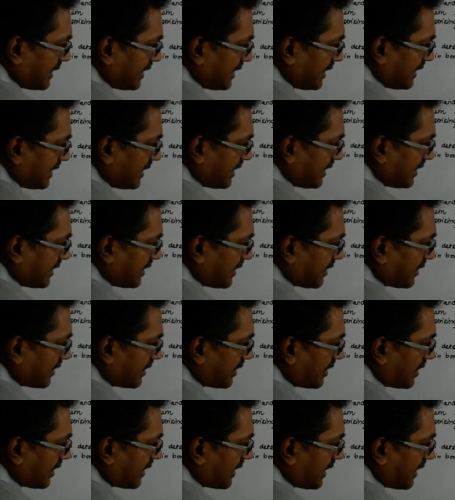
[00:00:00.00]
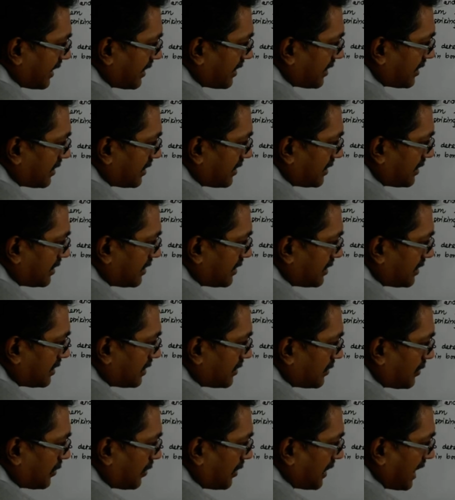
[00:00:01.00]
Here it will get
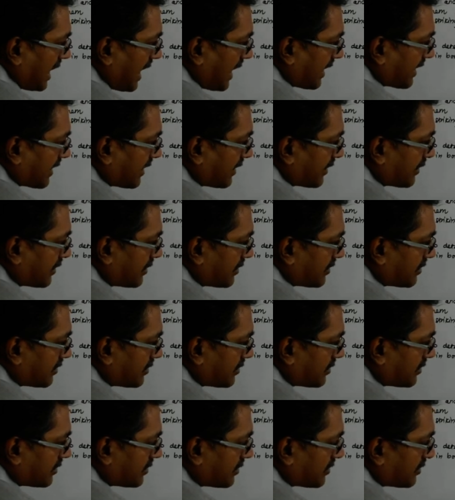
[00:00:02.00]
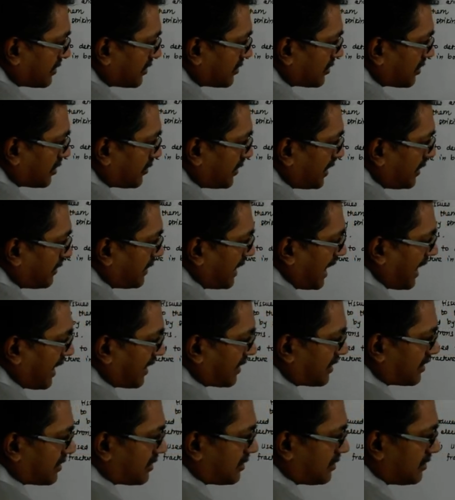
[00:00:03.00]
blackened. This will be
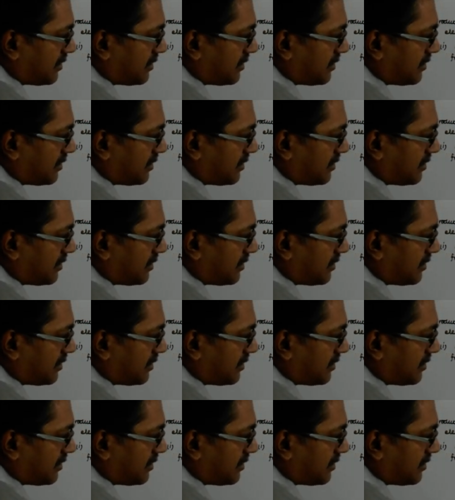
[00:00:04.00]
black.